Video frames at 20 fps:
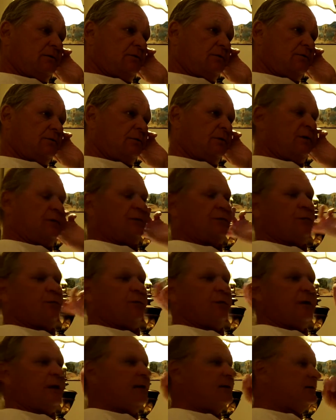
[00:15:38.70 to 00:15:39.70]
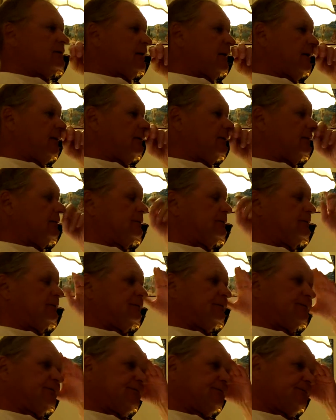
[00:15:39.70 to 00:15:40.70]
3 or 4 days later,
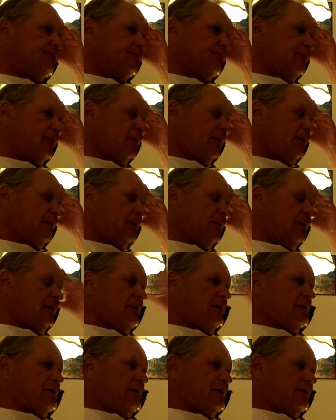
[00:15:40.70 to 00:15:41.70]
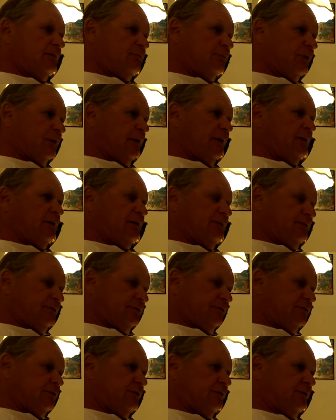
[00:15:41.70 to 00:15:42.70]
and bringing
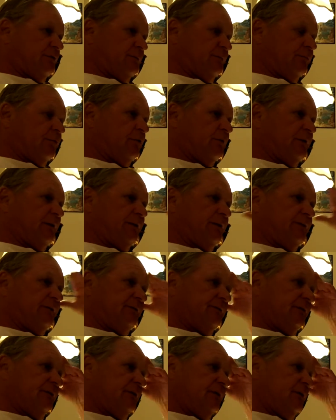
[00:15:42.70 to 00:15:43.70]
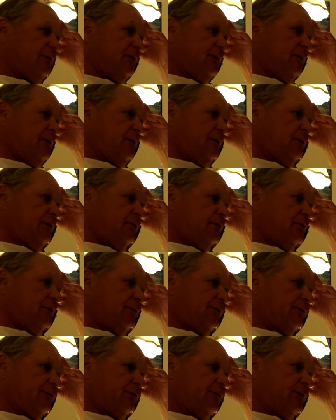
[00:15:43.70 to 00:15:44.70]
to the point, 3
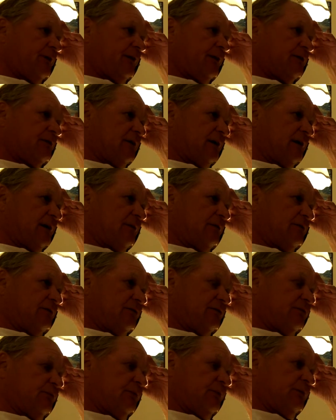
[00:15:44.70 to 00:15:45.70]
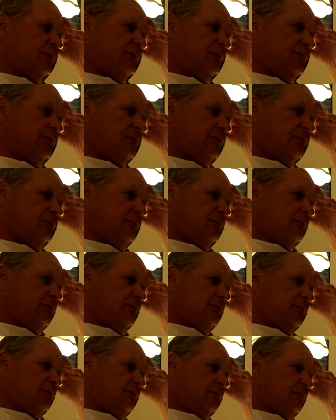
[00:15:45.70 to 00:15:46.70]
or 4 days later is when
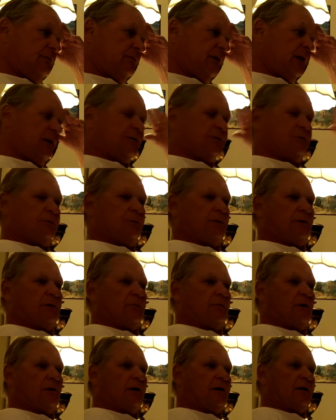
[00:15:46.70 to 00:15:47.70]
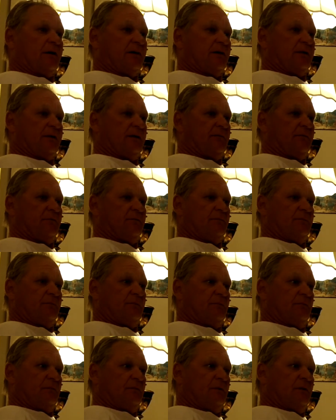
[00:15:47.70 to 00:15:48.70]
Dr. Rigamani and them
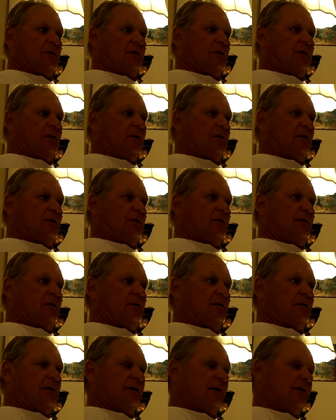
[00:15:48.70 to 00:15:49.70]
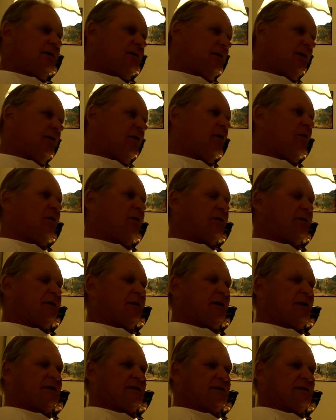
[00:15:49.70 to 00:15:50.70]
had done all the
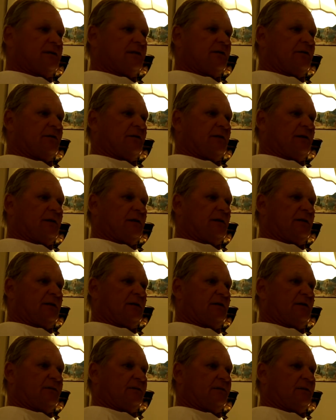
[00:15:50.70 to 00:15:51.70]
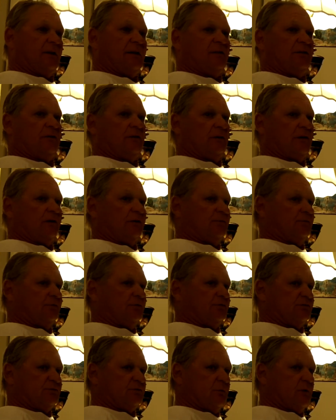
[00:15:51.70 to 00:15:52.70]
tests and everything, and the blood clot
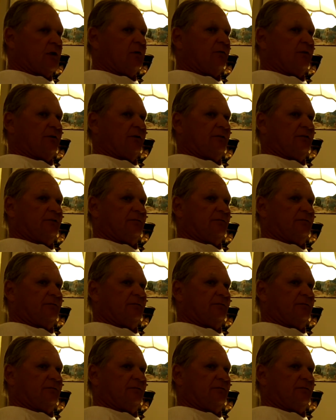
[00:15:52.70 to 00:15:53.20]
was swelling.